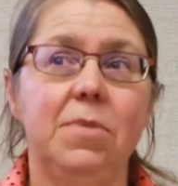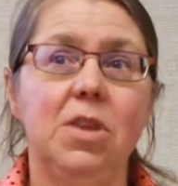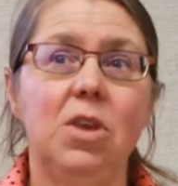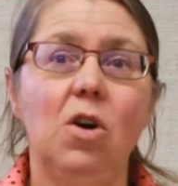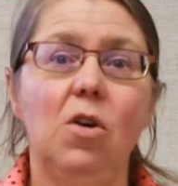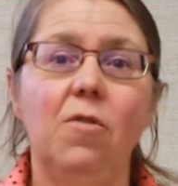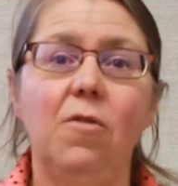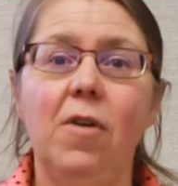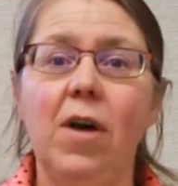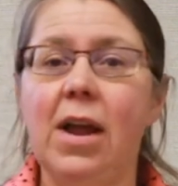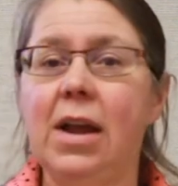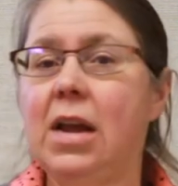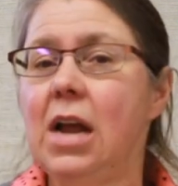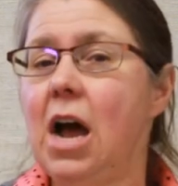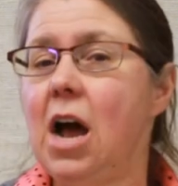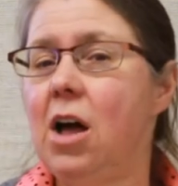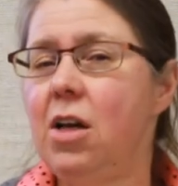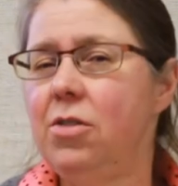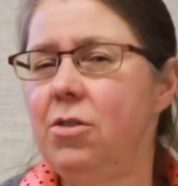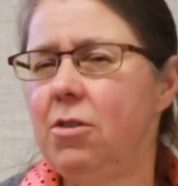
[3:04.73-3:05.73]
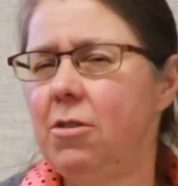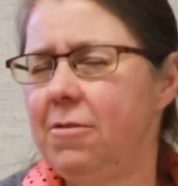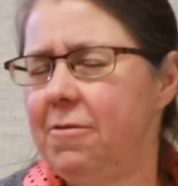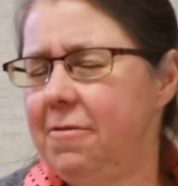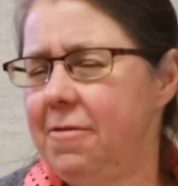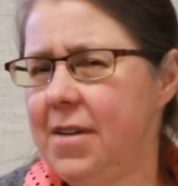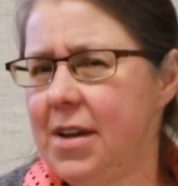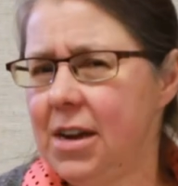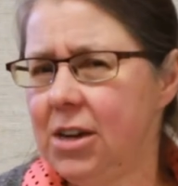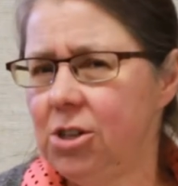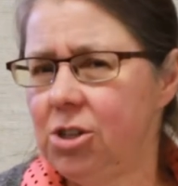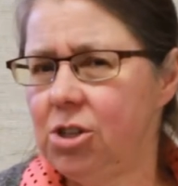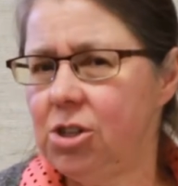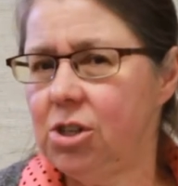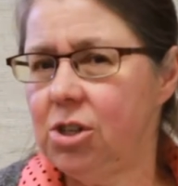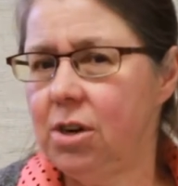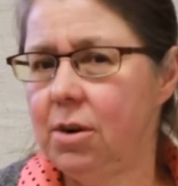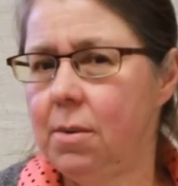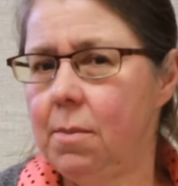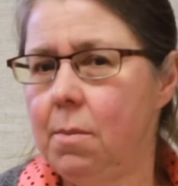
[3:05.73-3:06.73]
you'll find other
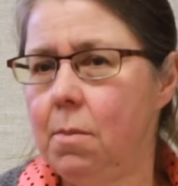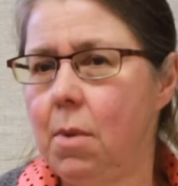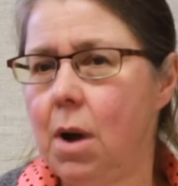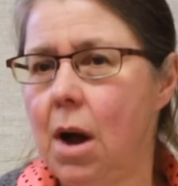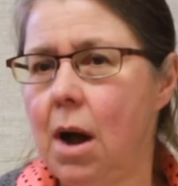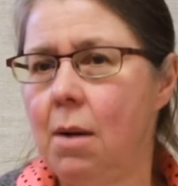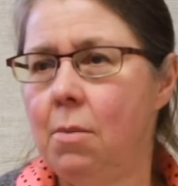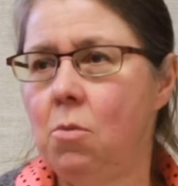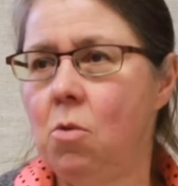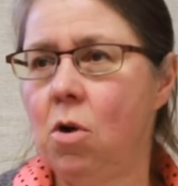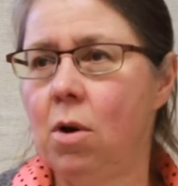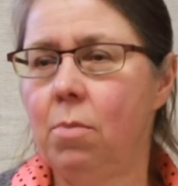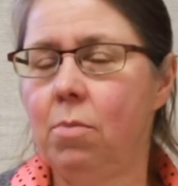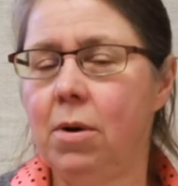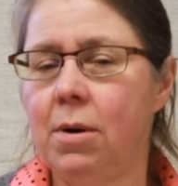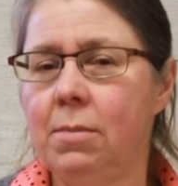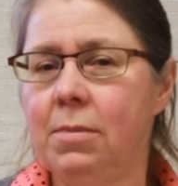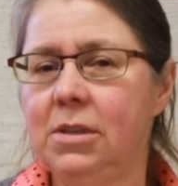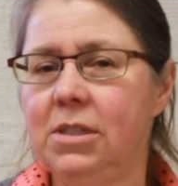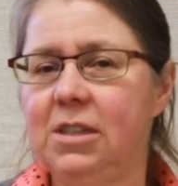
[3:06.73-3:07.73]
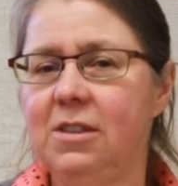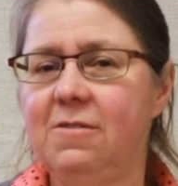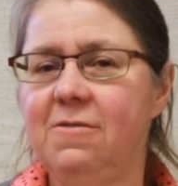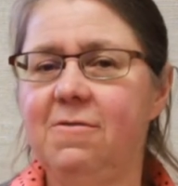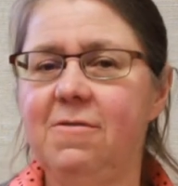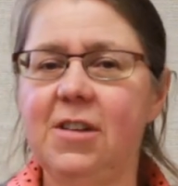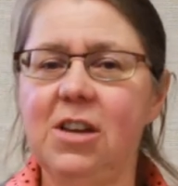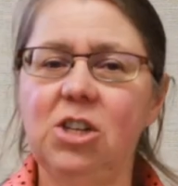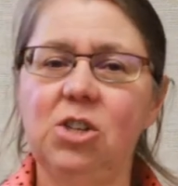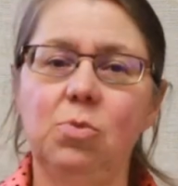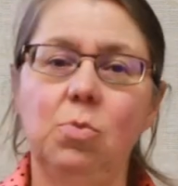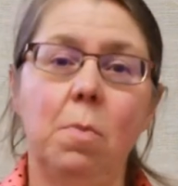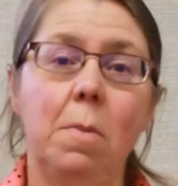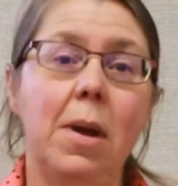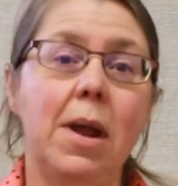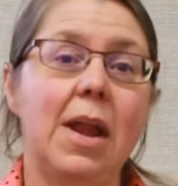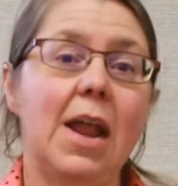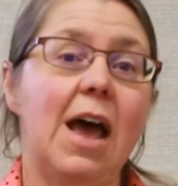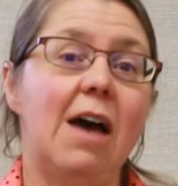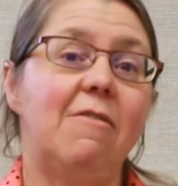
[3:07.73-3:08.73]
fish, a more primitive fish
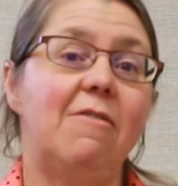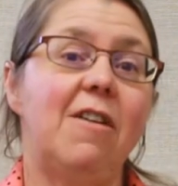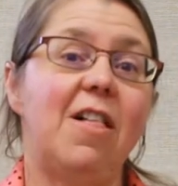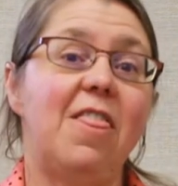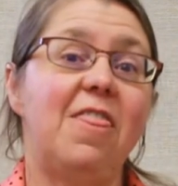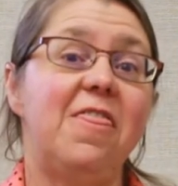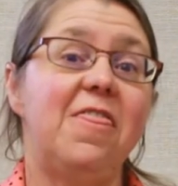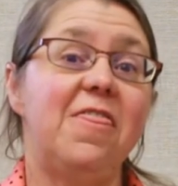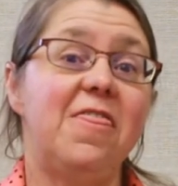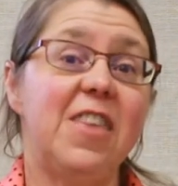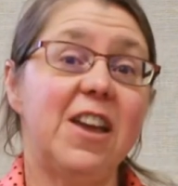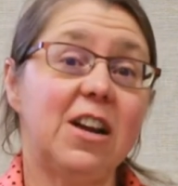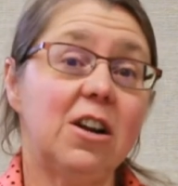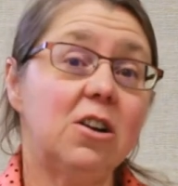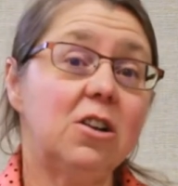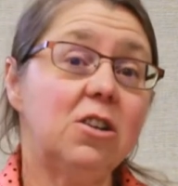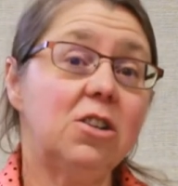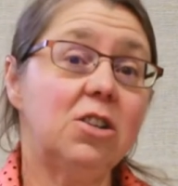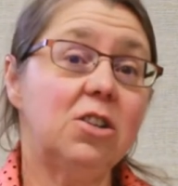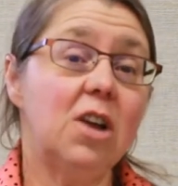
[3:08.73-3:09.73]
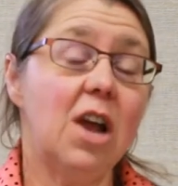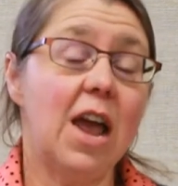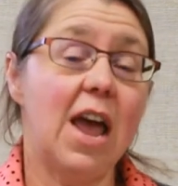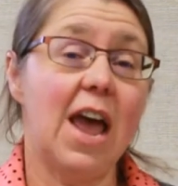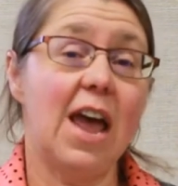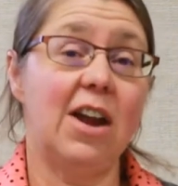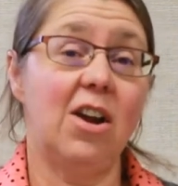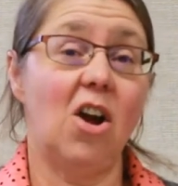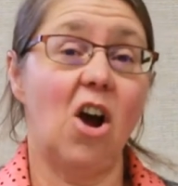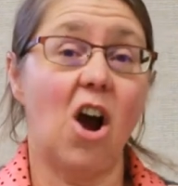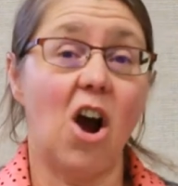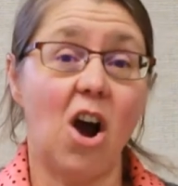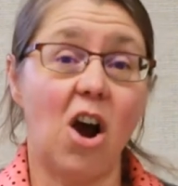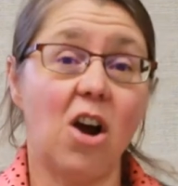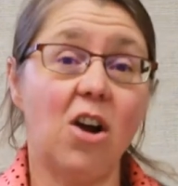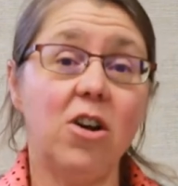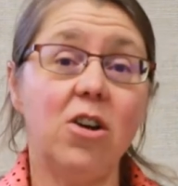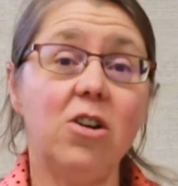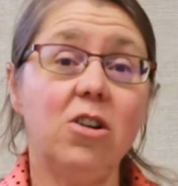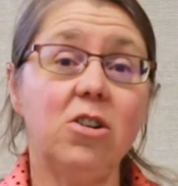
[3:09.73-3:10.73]
might have a thicker and
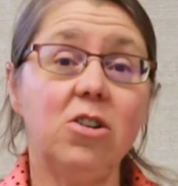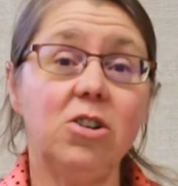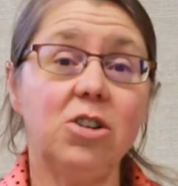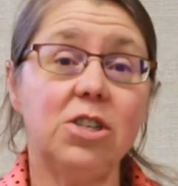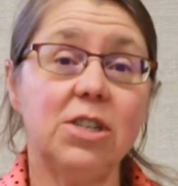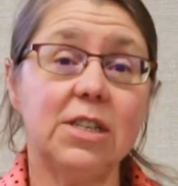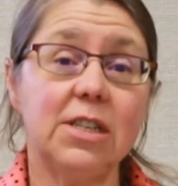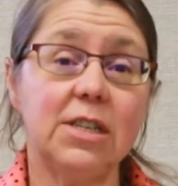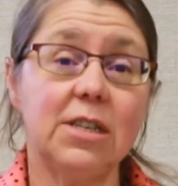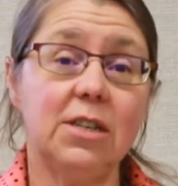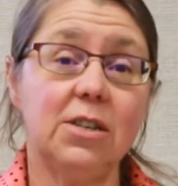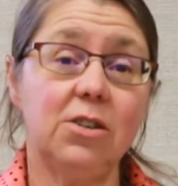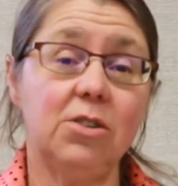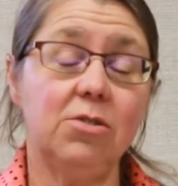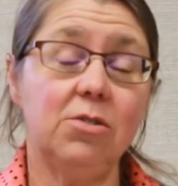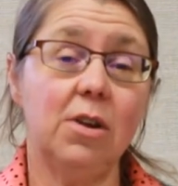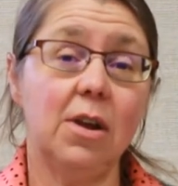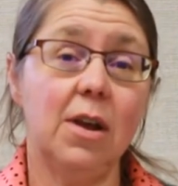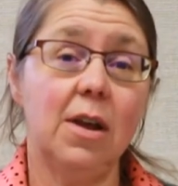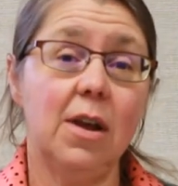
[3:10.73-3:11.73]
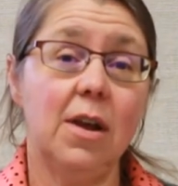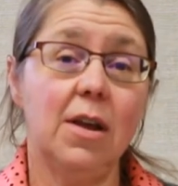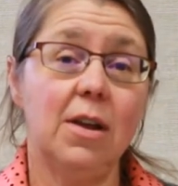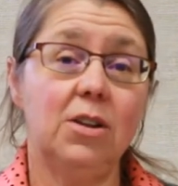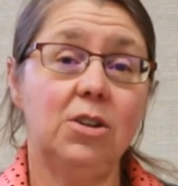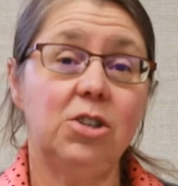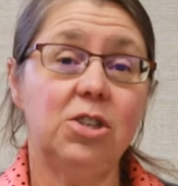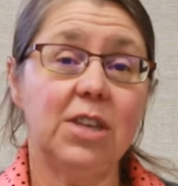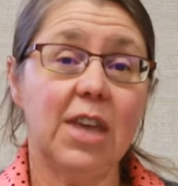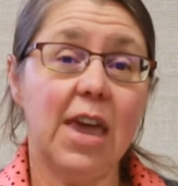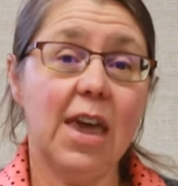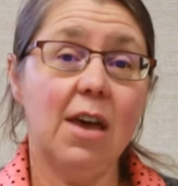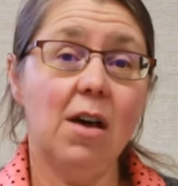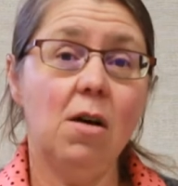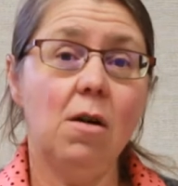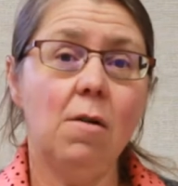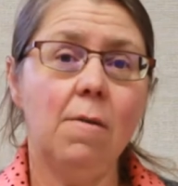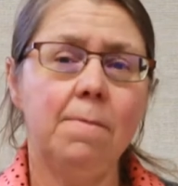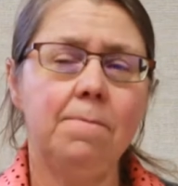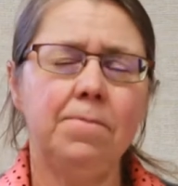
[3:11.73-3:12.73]
harder
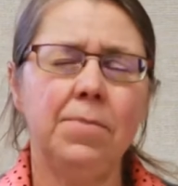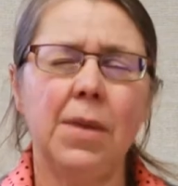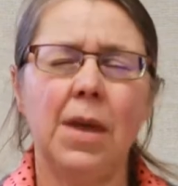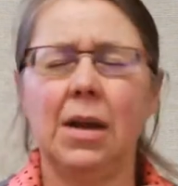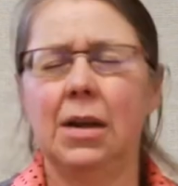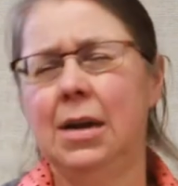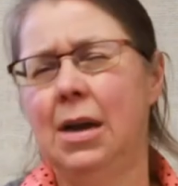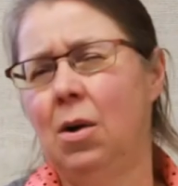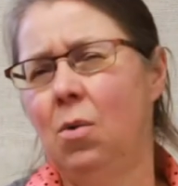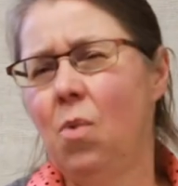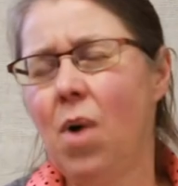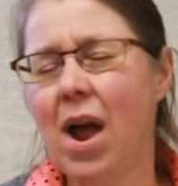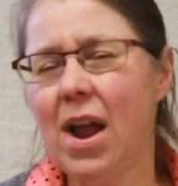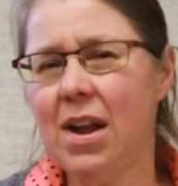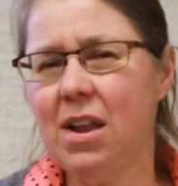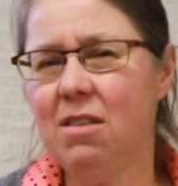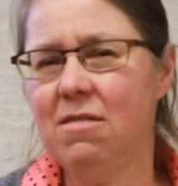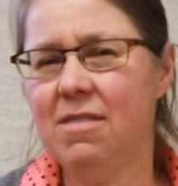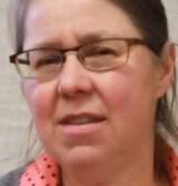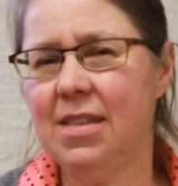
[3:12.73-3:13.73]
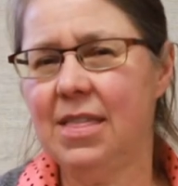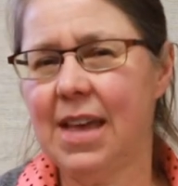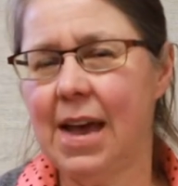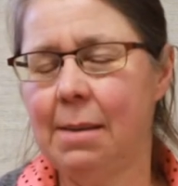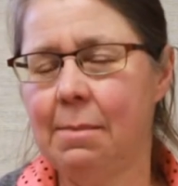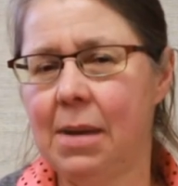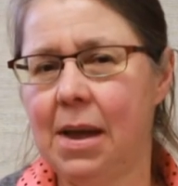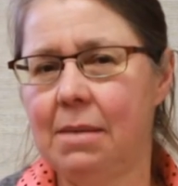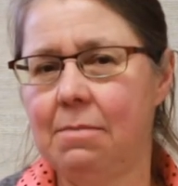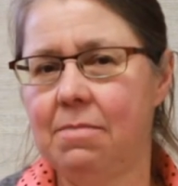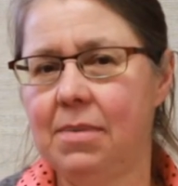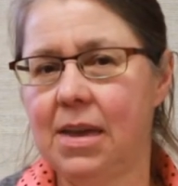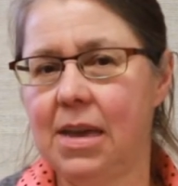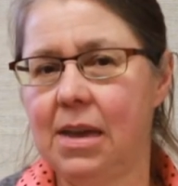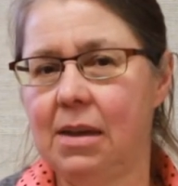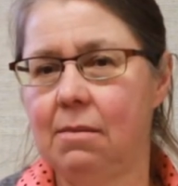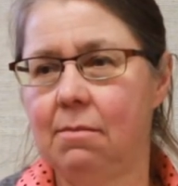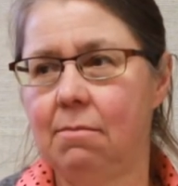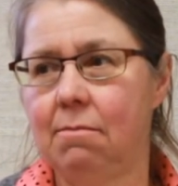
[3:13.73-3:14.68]
scale. Now, why do you think that might be?